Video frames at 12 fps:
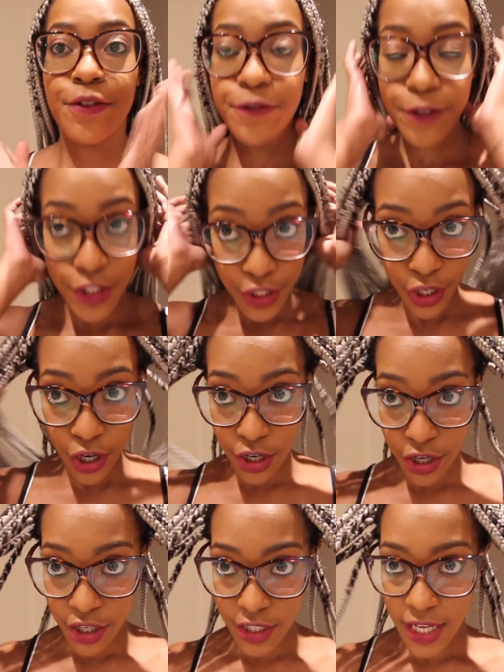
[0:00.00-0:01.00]
so for
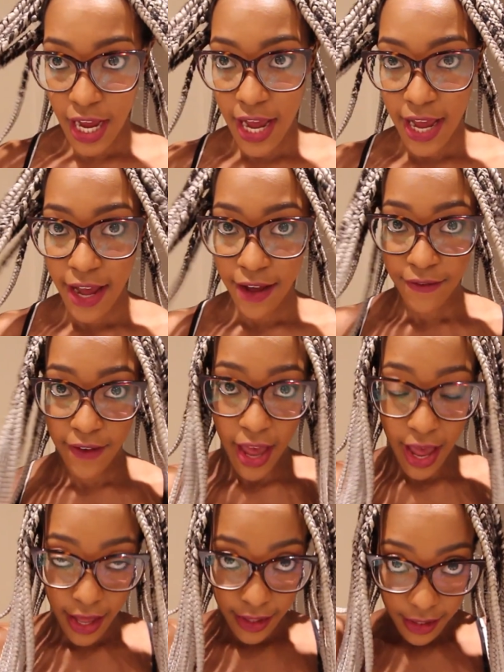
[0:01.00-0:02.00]
starters, I have
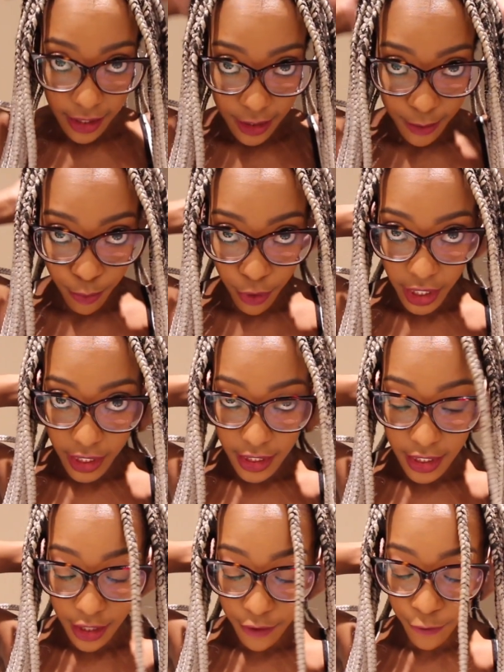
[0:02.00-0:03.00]
had these
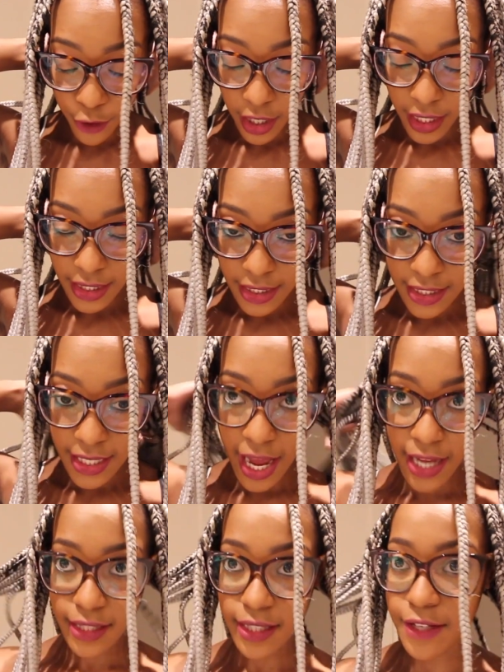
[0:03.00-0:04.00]
braids in for
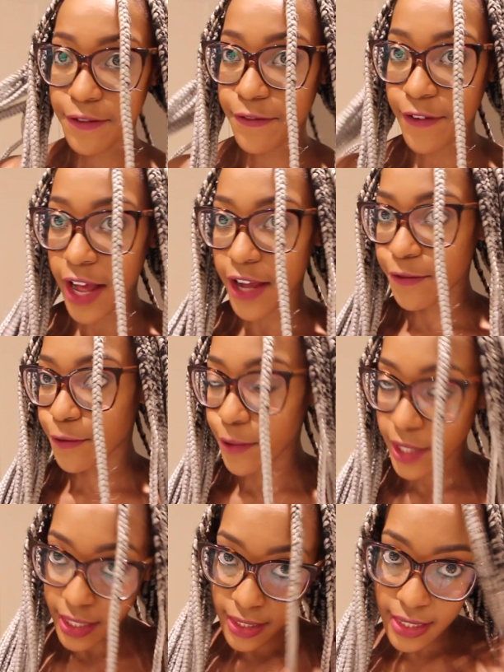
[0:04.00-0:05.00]
exactly
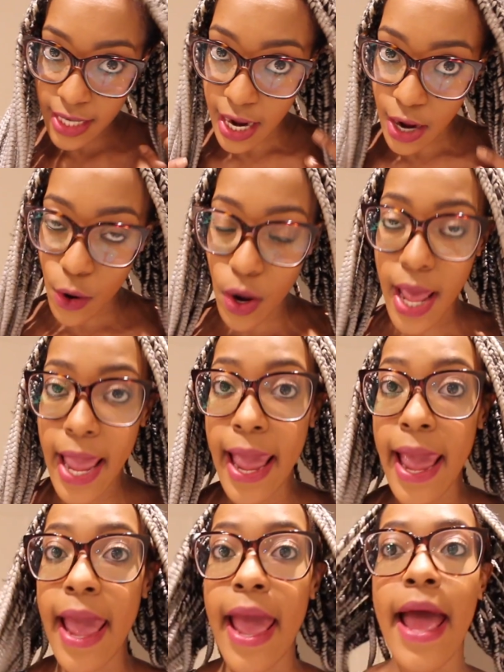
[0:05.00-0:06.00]
5 weeks now,
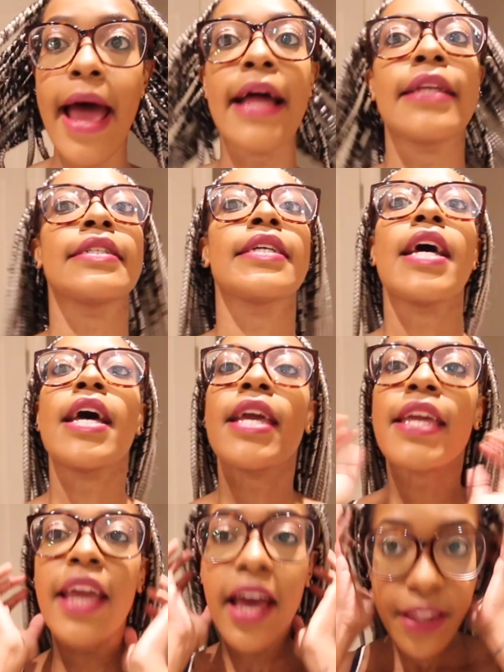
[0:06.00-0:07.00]
and
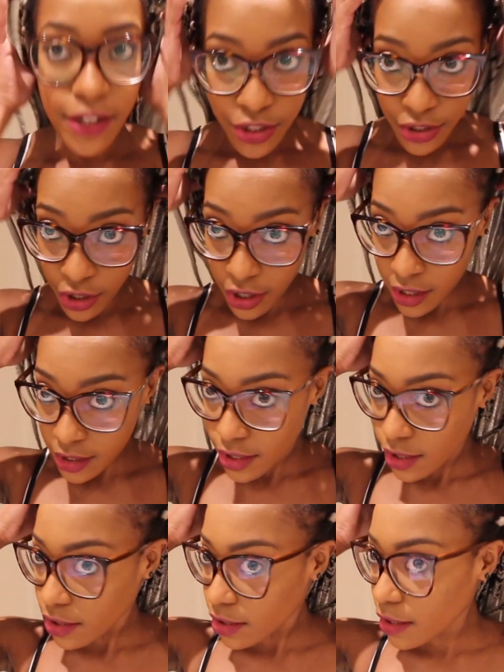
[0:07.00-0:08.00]
yeah, they're starting
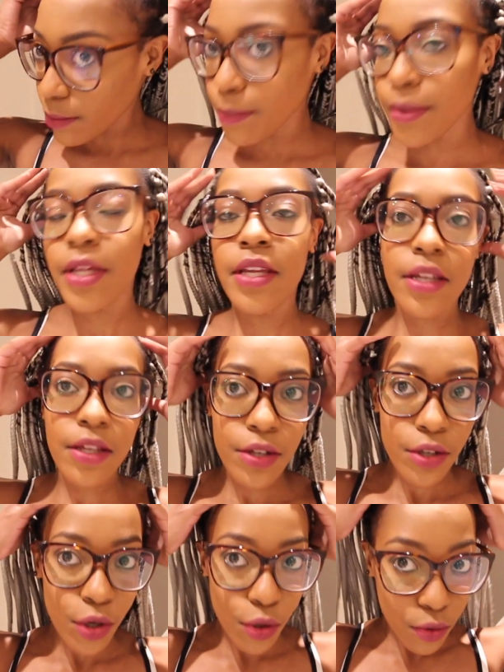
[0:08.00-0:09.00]
to look a bit,
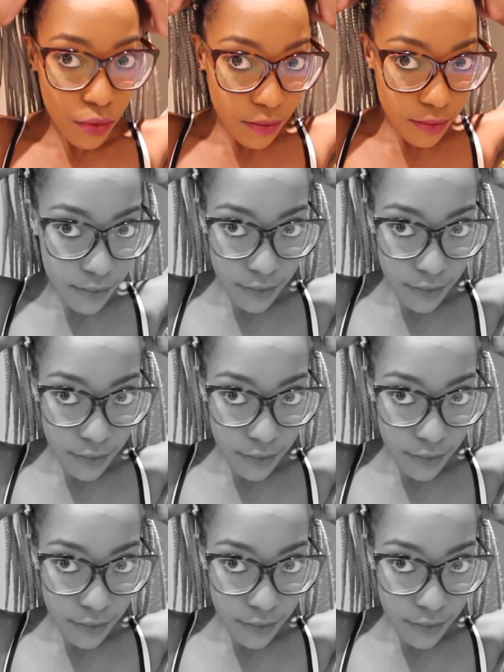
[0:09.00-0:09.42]
you know,